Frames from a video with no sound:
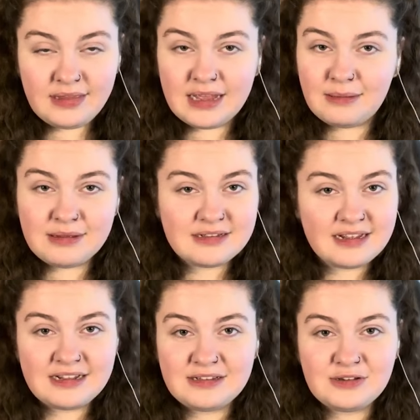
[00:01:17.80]
I'm
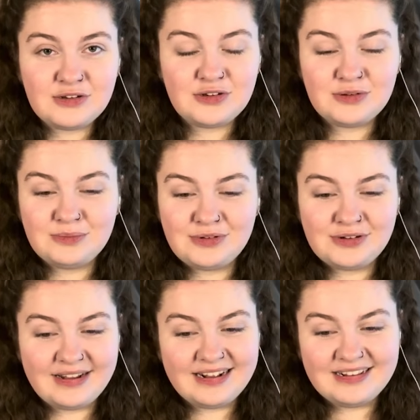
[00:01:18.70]
excited to jump
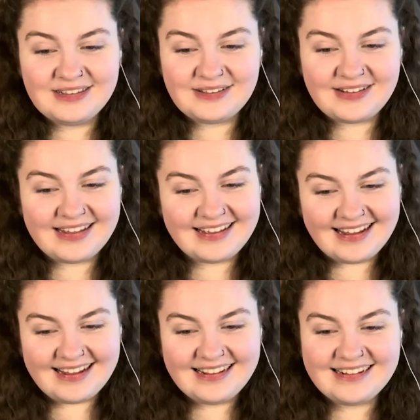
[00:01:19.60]
straight into it
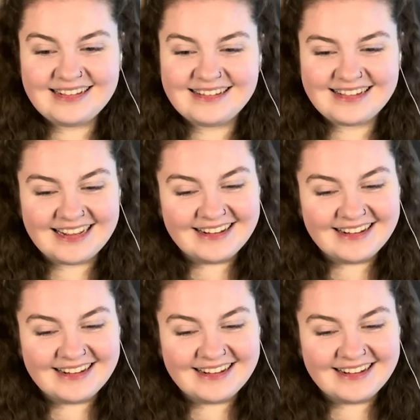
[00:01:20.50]
guys